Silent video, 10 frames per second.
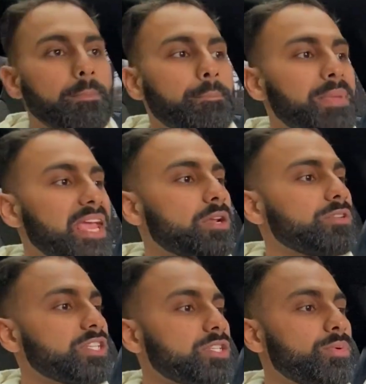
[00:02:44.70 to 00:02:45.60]
Bang &
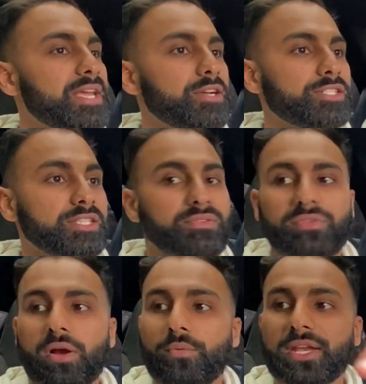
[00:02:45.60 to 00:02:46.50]
Olufsen tweeters in the
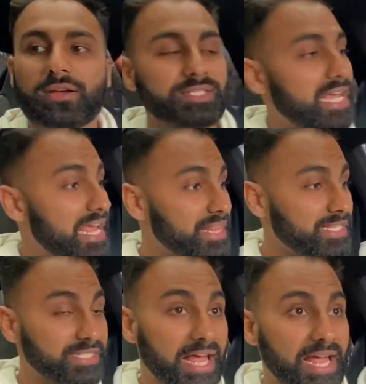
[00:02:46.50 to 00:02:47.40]
front windows and the
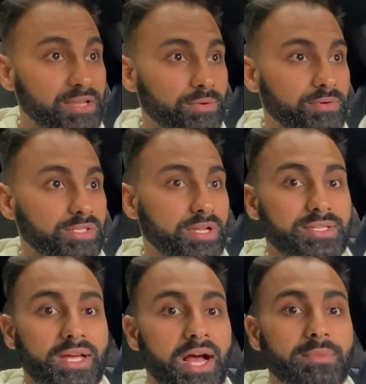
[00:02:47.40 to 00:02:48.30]
side doors
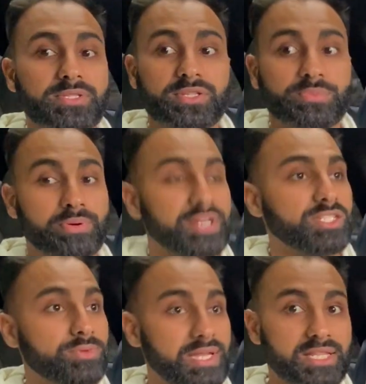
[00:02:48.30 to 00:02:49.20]
on top, so it's pretty
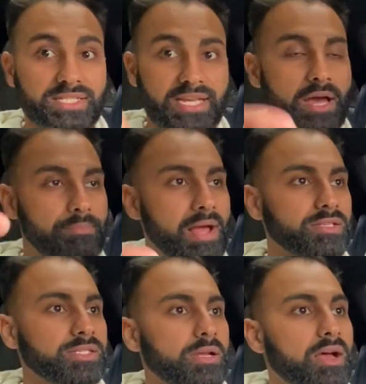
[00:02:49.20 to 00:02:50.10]
sweet. The sound
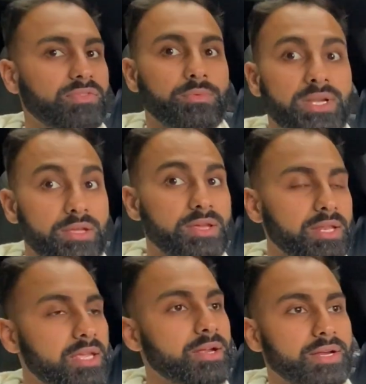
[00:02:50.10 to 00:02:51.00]
bounces off the window, you
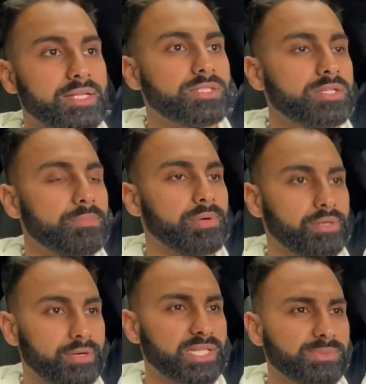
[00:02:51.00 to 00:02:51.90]
can hear it, it's super
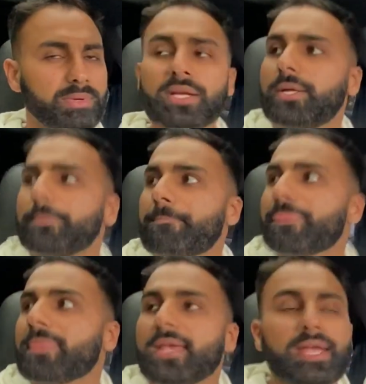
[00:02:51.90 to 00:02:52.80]
crisp.
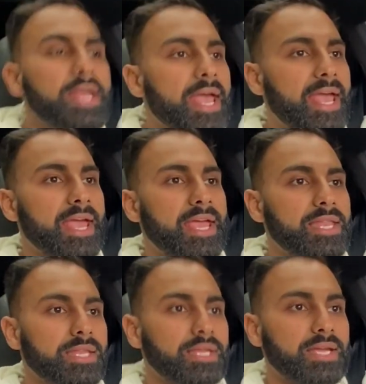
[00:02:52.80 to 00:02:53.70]

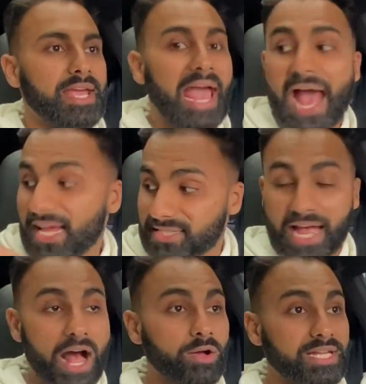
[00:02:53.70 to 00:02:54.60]
And it has
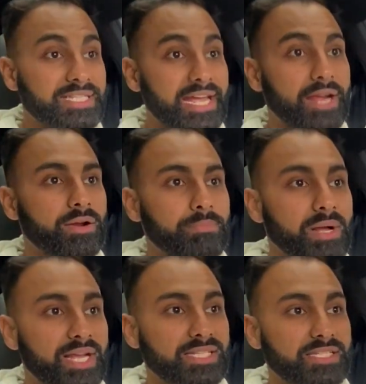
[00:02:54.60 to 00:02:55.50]
the Alcantara
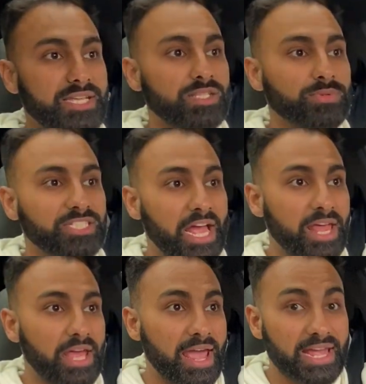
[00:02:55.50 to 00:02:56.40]
bucket seats, which
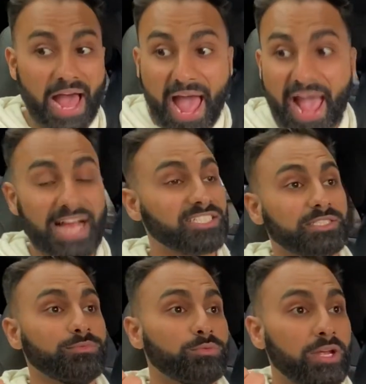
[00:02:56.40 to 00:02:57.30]
I
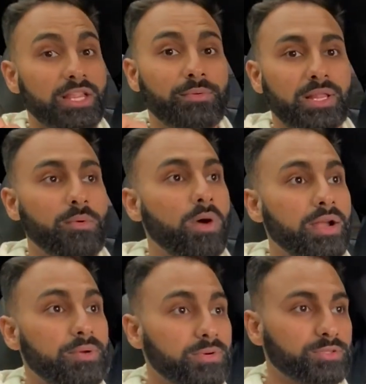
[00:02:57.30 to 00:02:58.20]
actually really
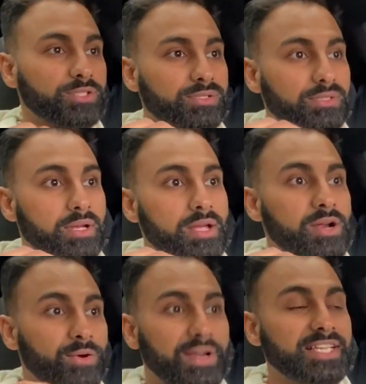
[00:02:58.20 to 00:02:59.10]
wanted, which was
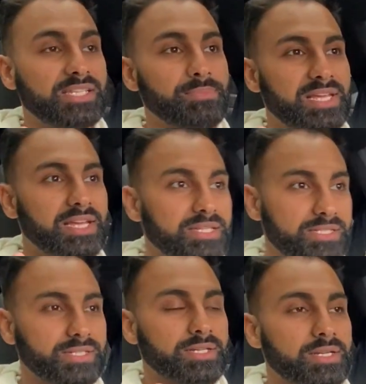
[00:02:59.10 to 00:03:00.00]
crazy because